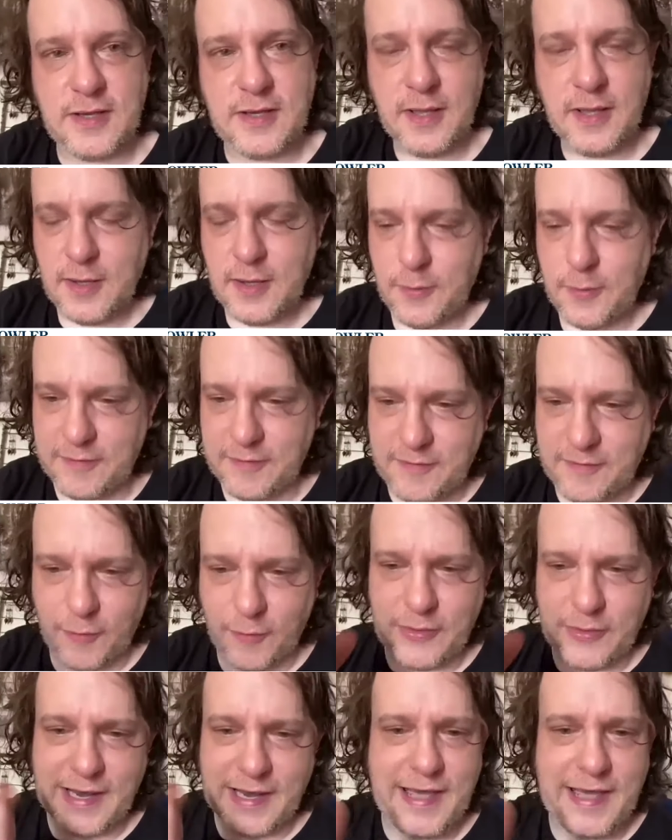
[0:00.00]
We've got all the
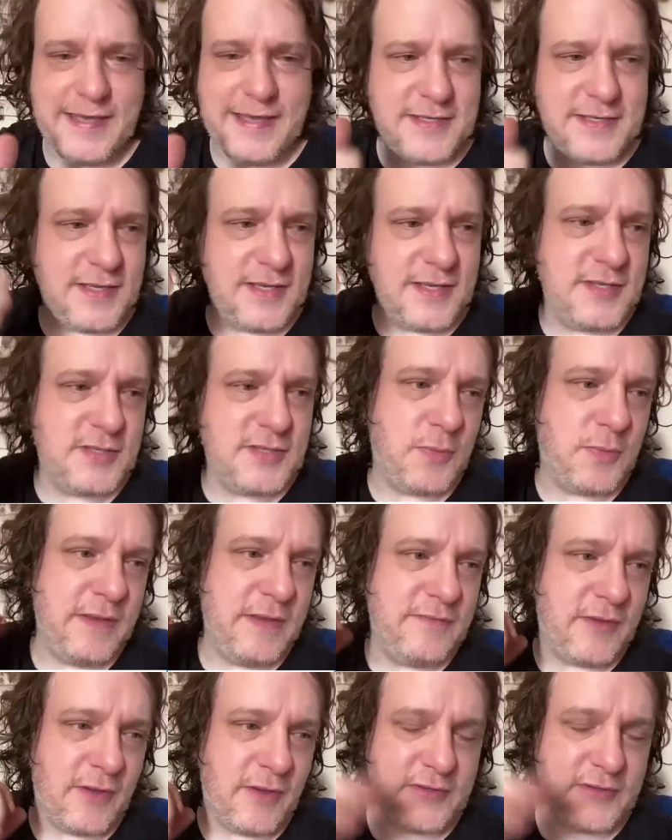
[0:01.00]
lasers. We've
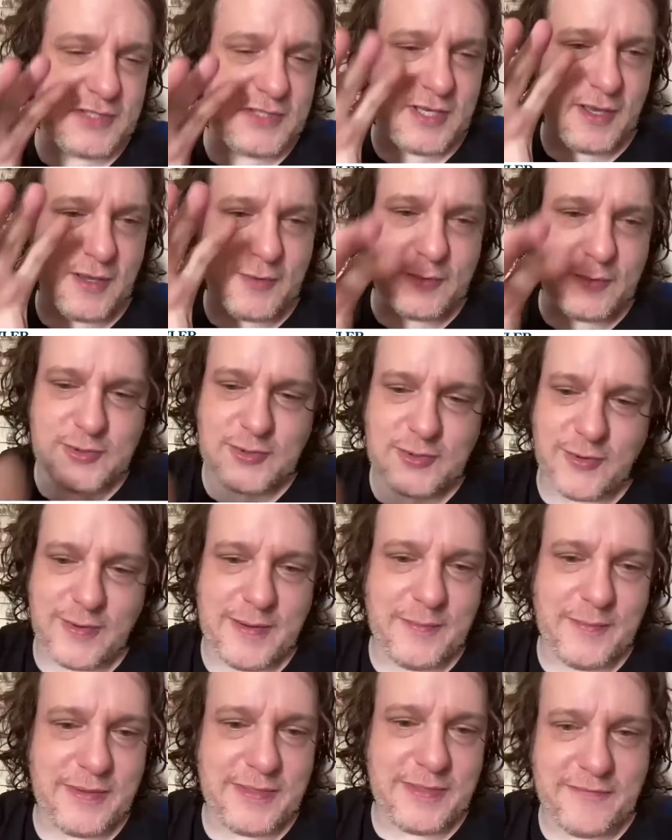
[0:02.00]
got the circle screen with
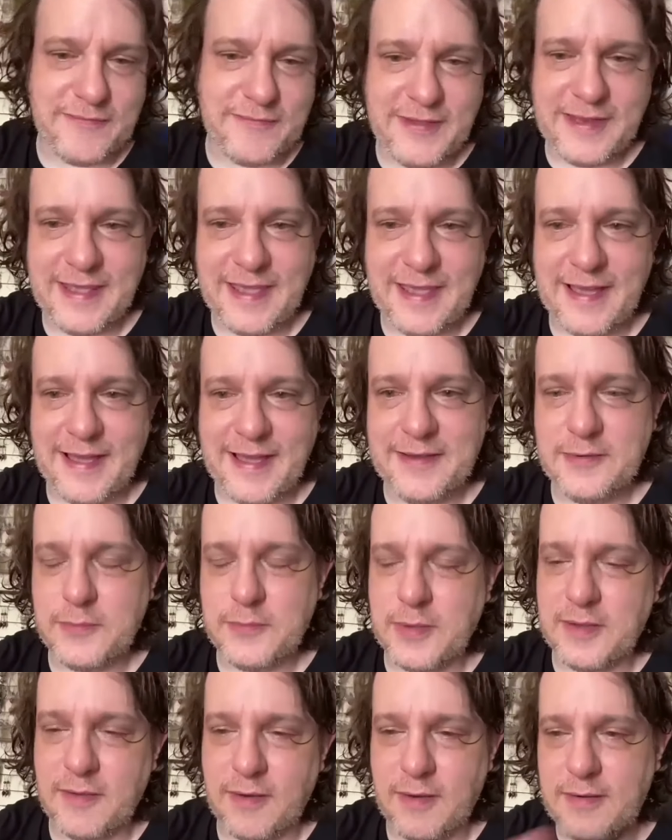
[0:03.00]
the video. You
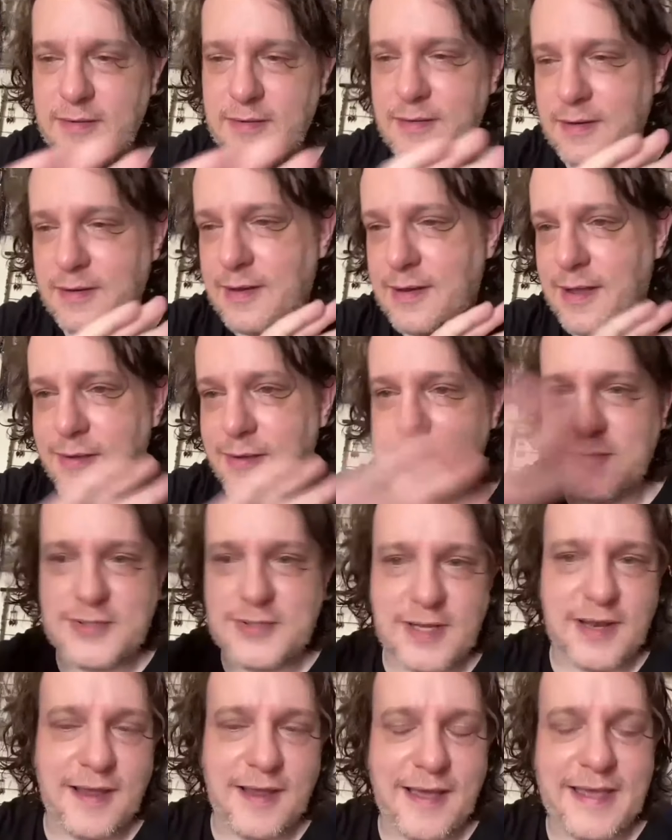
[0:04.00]
got loads of
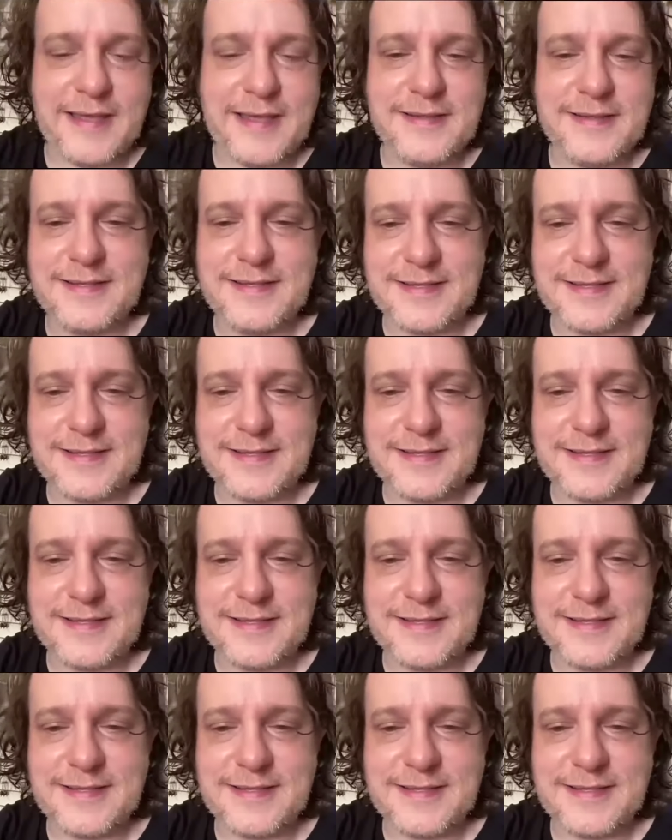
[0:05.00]
lights.